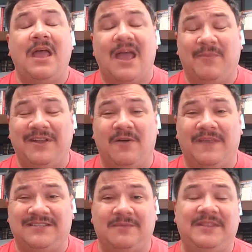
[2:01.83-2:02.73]
And we know
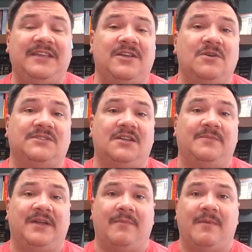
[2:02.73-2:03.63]
that Timothy goes on to
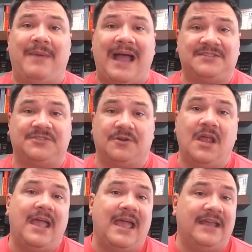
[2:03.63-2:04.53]
become a pastor
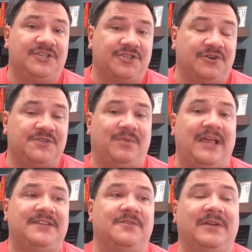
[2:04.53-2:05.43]
and a church
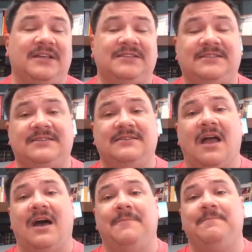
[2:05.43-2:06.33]
planter because
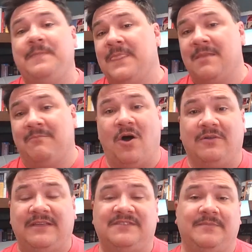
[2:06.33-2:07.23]
uh, Paul
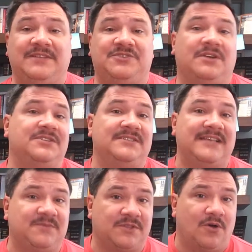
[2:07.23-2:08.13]
gives him instructions.
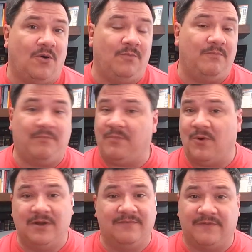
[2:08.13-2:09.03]
That's what the whole
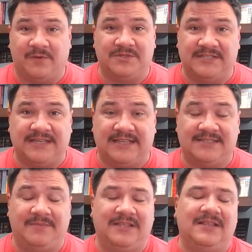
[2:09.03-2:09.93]
point of the first and second
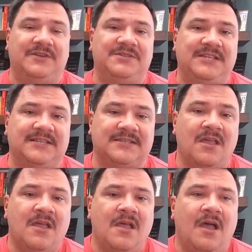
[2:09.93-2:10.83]
Timothy letters is.
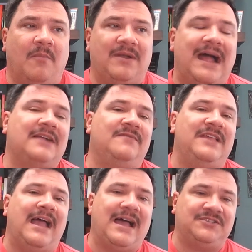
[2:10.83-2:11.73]
But out of
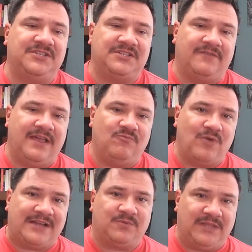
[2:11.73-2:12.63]
the ashes of a
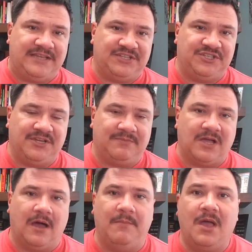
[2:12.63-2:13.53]
wrecked relationship
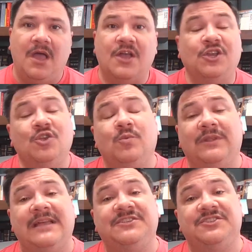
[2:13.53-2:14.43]
come new
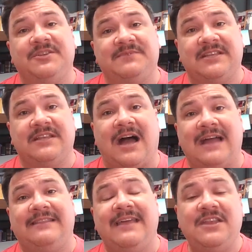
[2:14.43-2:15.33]
relationships that
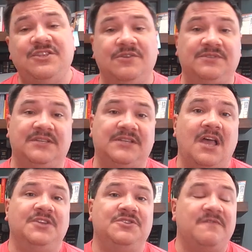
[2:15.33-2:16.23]
God then uses
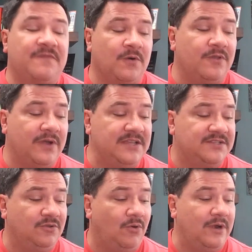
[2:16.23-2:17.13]
to further his
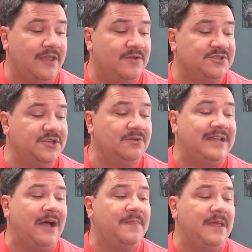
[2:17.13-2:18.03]
glory. And there's no
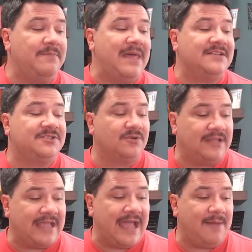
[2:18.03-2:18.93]
doubt that that
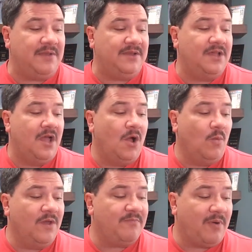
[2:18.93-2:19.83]
certainly happened
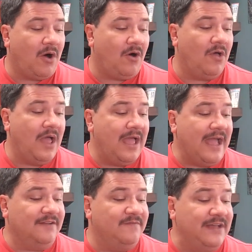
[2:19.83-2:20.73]
with Paul.
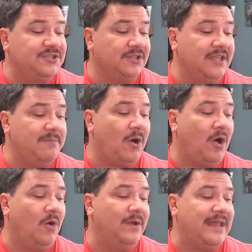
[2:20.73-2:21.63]
And eventually,
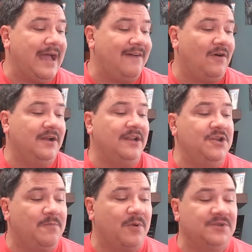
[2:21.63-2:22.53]
Paul would have on a
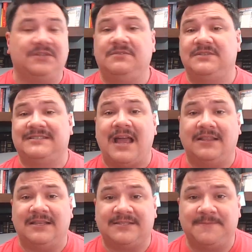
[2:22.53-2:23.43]
new person,
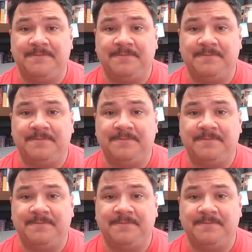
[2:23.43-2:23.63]
Silas.